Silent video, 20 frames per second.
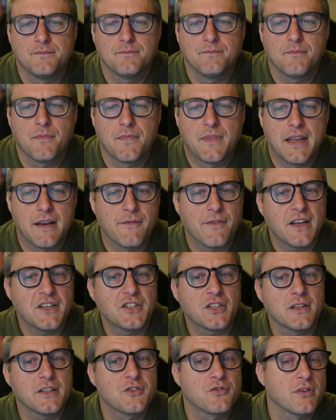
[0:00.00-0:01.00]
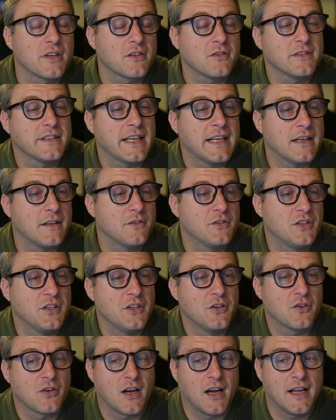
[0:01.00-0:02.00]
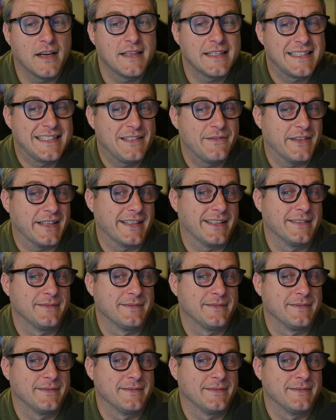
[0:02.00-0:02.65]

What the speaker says: eventually trickle down to your Honda Civic.